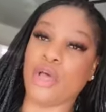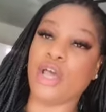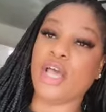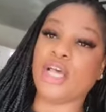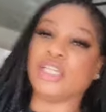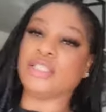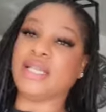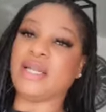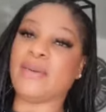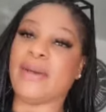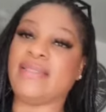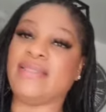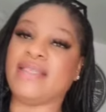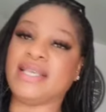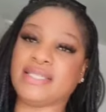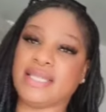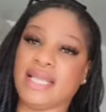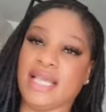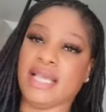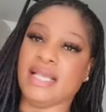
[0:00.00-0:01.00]
So anyway, this
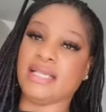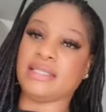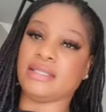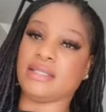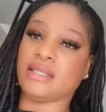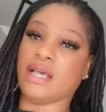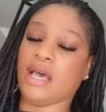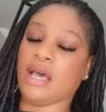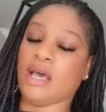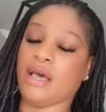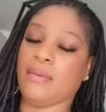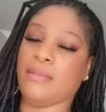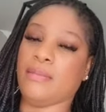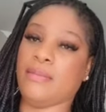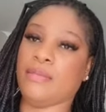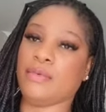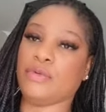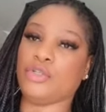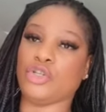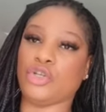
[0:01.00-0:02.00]
is um,
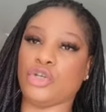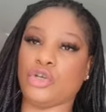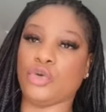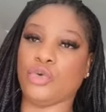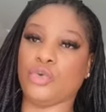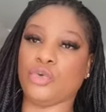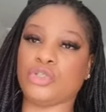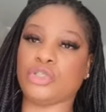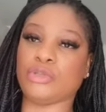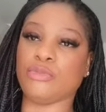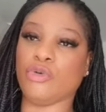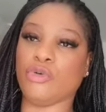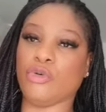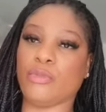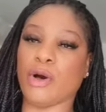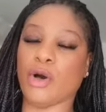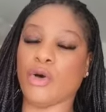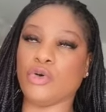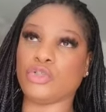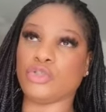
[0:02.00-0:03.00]
two small
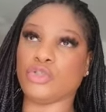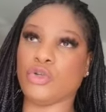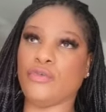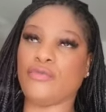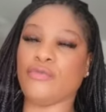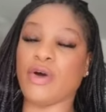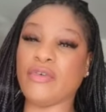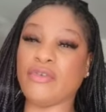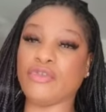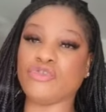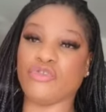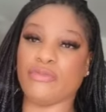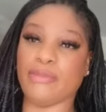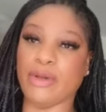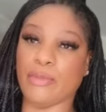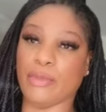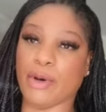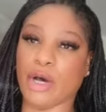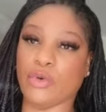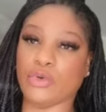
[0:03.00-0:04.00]
bottles, two 500ml
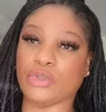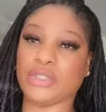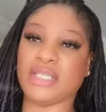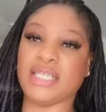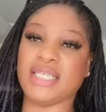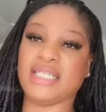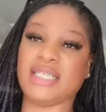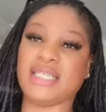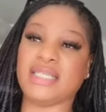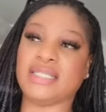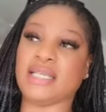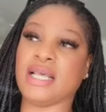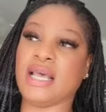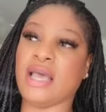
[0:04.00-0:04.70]
bottles. So this is